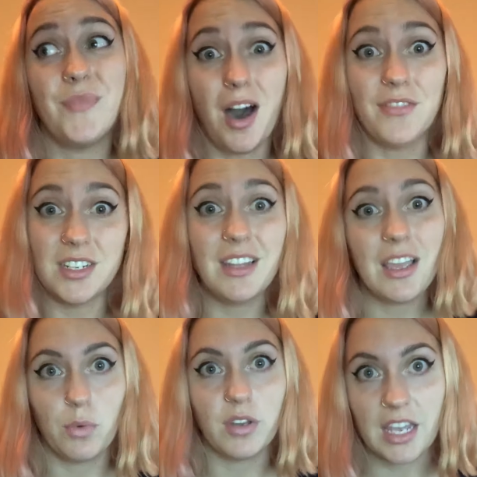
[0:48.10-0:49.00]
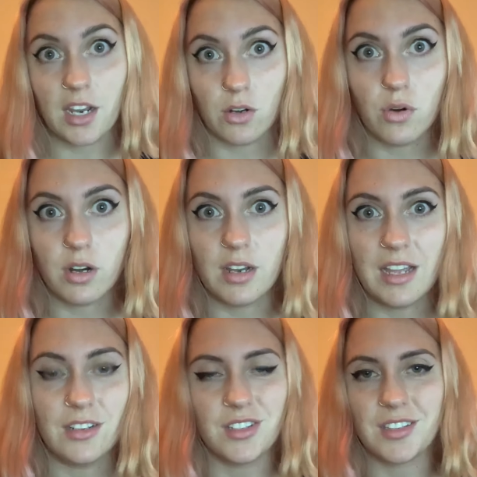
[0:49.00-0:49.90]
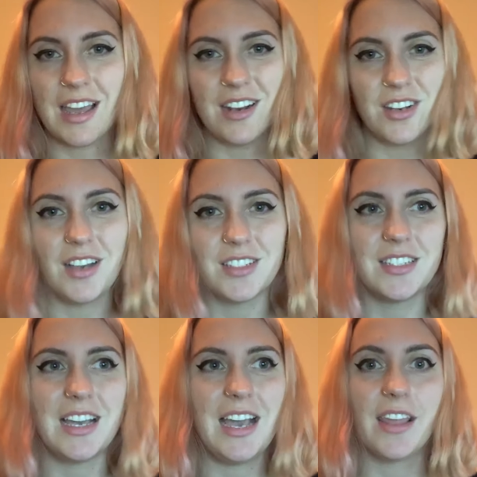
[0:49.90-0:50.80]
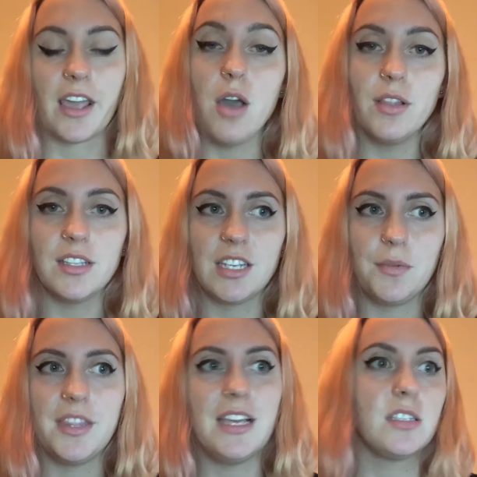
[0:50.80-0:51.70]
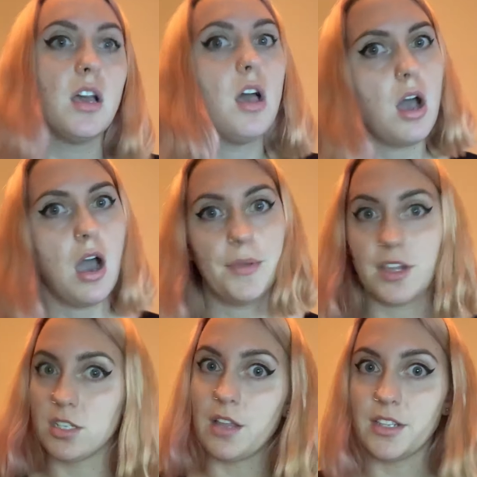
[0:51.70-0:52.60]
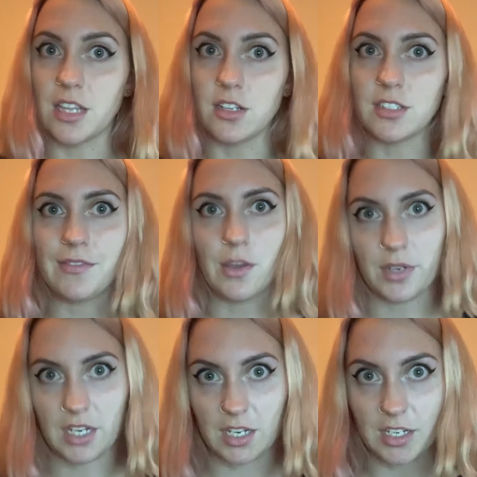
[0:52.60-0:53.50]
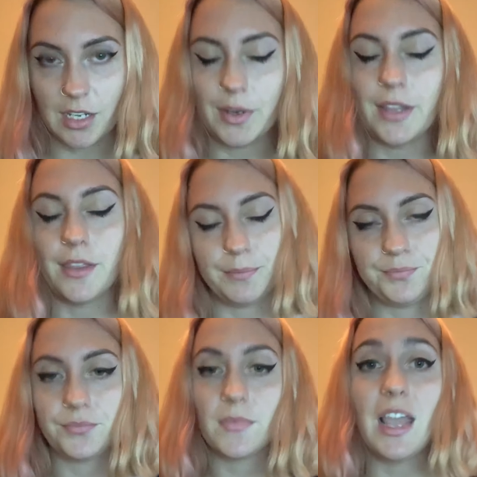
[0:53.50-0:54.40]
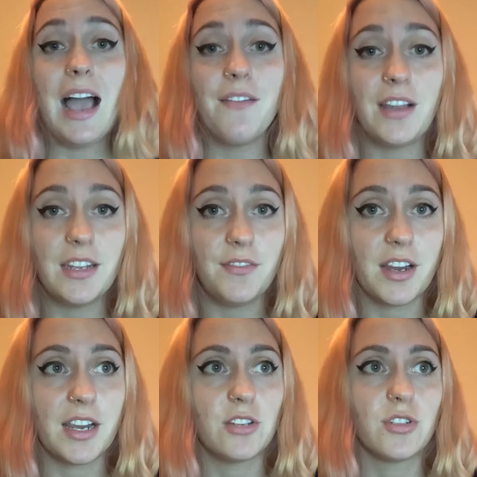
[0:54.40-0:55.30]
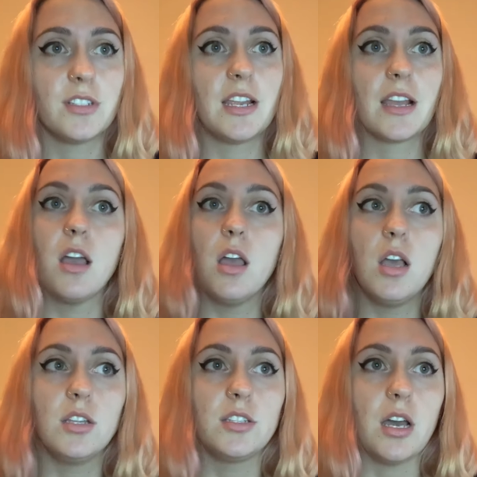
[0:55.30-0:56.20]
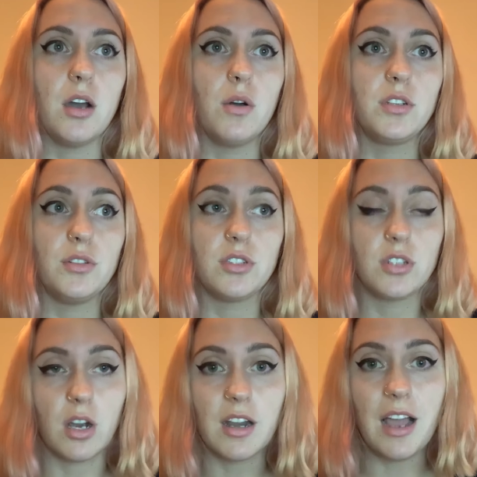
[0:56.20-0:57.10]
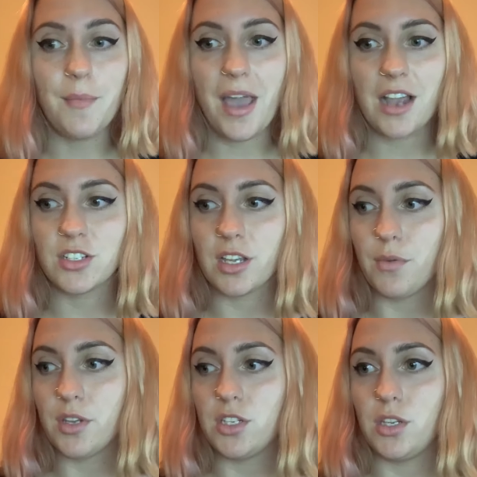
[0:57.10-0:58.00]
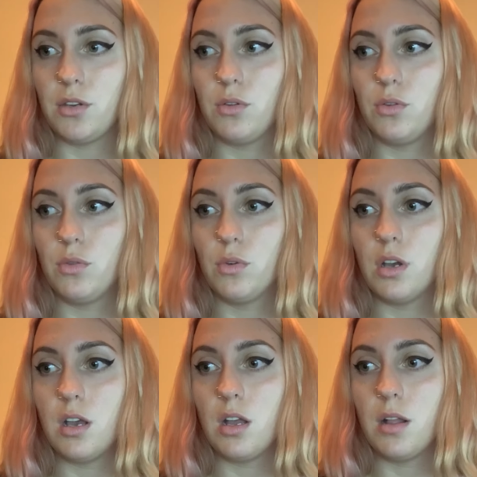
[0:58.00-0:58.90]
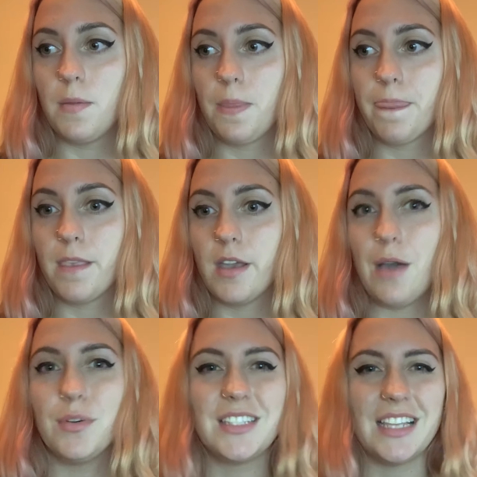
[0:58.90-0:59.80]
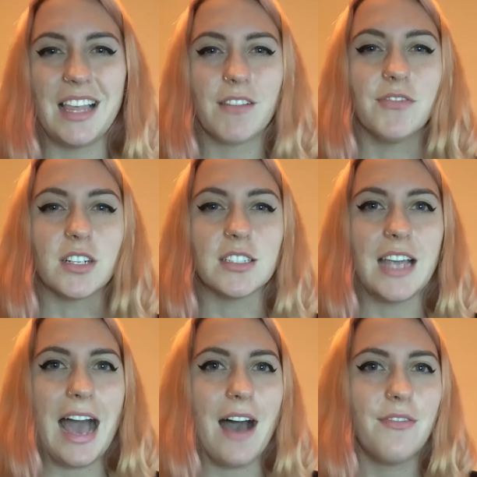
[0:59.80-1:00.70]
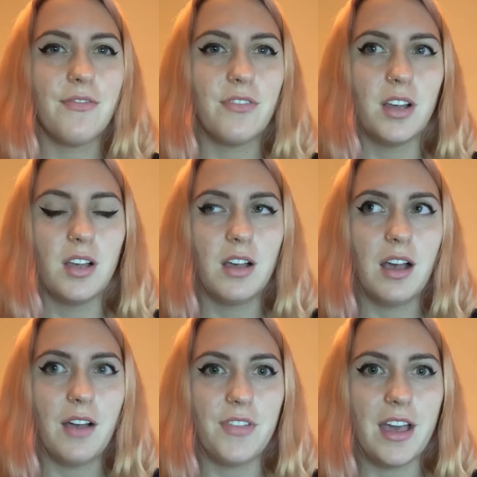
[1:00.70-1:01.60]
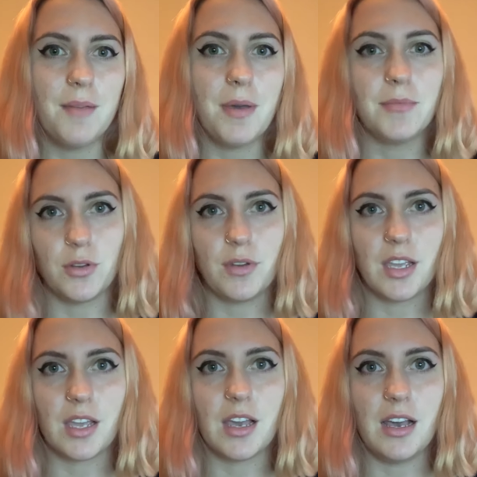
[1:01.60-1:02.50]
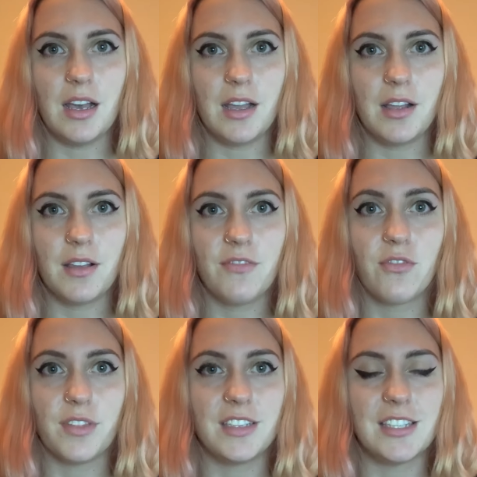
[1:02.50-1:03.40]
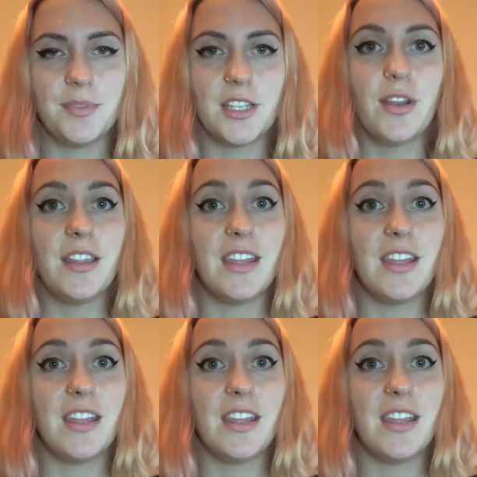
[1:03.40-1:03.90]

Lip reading: often like will get ignored and just kind of tossed aside, like, oh, let's deal with this. But there's all this other stuff that we need to deal with. I find it very interesting. So to start, I'm actually going to, I would say like first half of them I'm doing for this episode, and